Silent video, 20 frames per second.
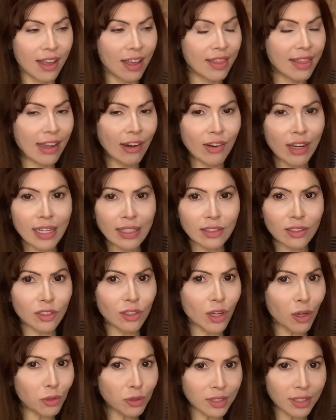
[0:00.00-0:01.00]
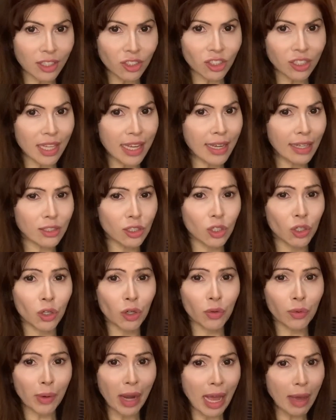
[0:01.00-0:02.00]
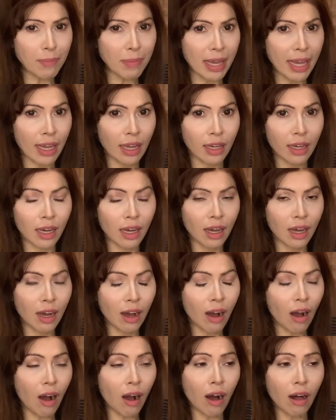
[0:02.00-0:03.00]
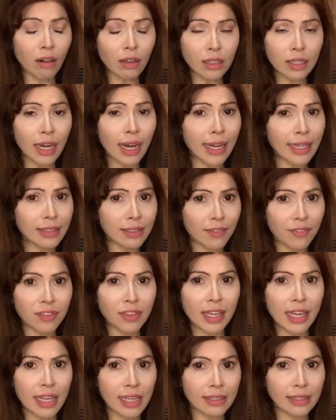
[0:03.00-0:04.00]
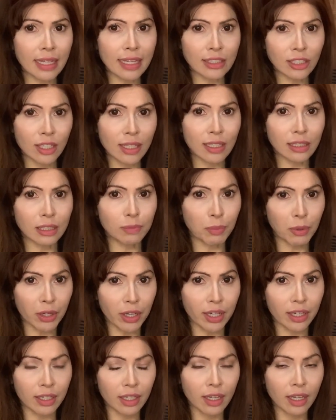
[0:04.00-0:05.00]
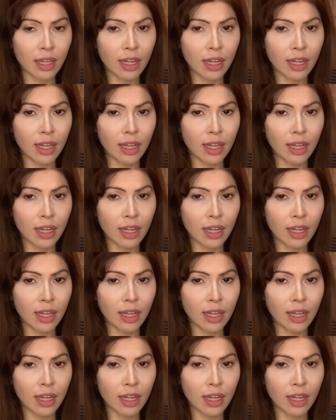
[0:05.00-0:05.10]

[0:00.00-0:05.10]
There is no such thing as cramming all kinds of things into this book.